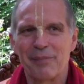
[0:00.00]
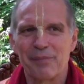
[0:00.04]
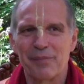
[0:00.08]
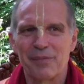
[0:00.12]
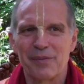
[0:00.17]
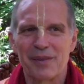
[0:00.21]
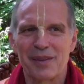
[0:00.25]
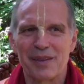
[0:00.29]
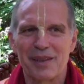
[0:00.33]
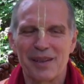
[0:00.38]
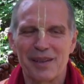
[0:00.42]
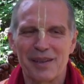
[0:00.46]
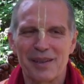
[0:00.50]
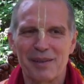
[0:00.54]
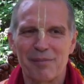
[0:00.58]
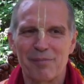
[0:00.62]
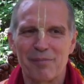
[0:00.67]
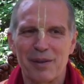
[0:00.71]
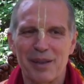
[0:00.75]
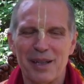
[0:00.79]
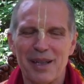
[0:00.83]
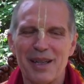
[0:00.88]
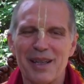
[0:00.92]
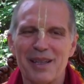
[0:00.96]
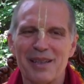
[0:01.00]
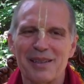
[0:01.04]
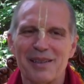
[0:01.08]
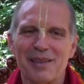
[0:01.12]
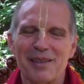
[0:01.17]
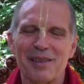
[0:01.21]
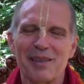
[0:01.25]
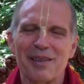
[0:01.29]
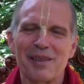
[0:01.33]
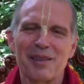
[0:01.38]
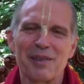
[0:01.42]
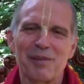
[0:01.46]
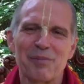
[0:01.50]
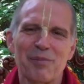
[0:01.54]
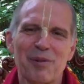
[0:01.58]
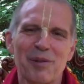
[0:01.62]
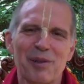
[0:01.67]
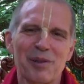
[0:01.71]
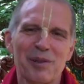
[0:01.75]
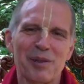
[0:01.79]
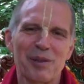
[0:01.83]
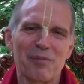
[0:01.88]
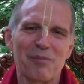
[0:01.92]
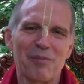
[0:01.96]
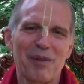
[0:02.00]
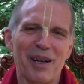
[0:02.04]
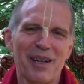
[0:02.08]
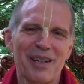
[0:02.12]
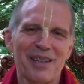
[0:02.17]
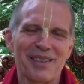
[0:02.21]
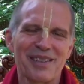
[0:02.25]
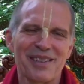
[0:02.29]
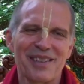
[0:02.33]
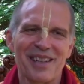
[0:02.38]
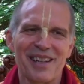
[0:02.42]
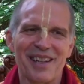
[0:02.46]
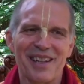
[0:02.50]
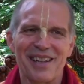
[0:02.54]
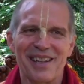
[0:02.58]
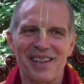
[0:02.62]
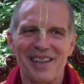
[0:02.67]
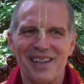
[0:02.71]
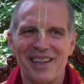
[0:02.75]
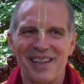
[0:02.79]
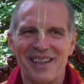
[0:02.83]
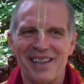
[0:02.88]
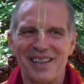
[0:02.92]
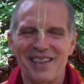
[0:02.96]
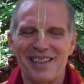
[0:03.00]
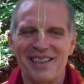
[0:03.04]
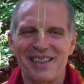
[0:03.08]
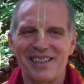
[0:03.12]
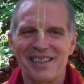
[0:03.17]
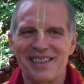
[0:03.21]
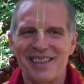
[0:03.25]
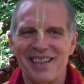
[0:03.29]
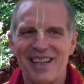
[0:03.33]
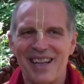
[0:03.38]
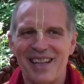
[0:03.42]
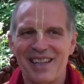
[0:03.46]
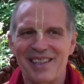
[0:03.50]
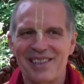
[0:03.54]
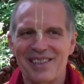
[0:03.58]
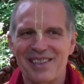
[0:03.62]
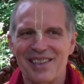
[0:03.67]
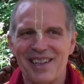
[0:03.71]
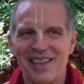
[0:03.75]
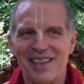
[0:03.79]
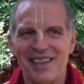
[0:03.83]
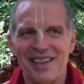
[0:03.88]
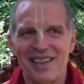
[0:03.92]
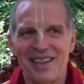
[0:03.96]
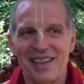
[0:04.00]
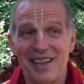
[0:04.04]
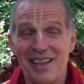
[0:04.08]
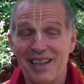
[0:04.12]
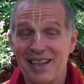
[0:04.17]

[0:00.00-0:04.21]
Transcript: the prayers to the spiritual master in his lecture.